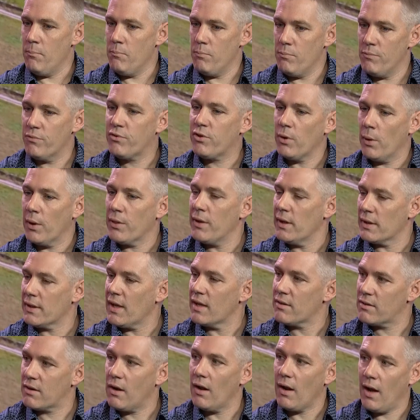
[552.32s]
So I think
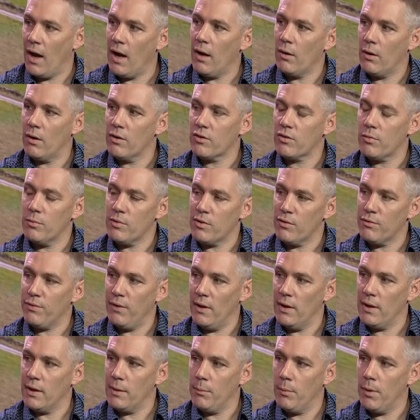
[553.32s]
that's kind of how customers are
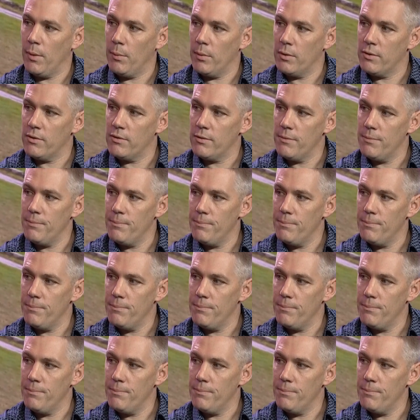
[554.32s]
feeling at the moment.